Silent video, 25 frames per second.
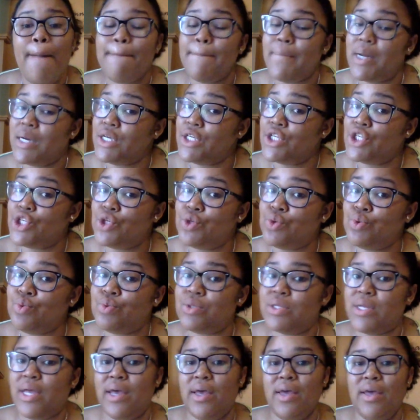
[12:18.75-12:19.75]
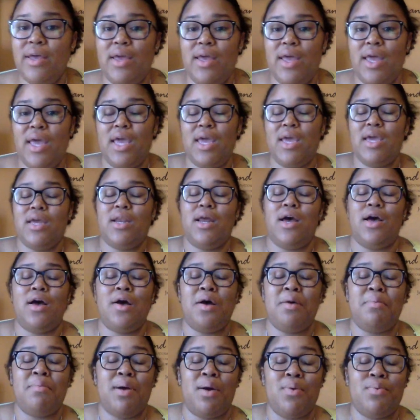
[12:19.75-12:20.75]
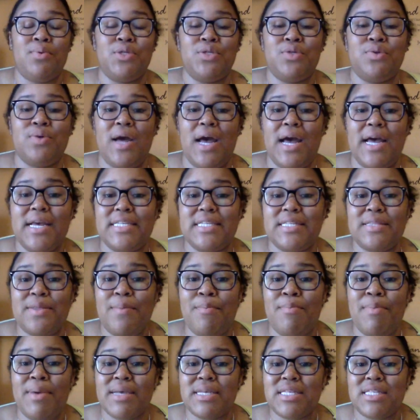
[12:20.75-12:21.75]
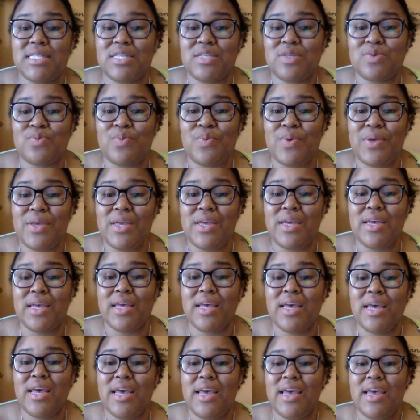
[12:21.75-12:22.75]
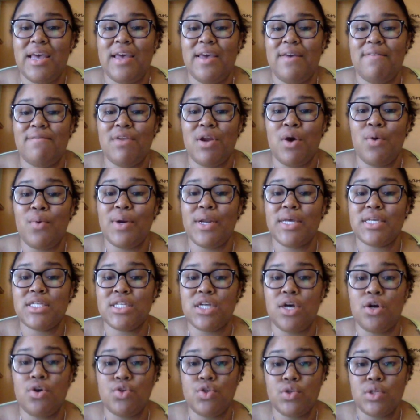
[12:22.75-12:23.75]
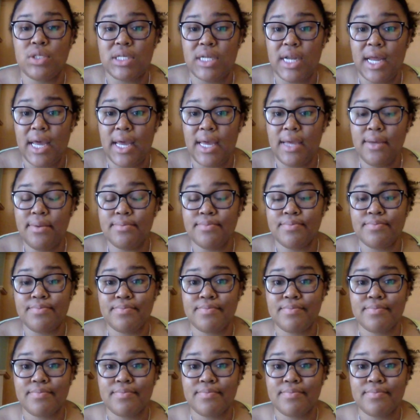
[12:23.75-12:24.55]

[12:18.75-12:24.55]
But it's Tuesday. And I wish you guys the best this week. No one has told you today.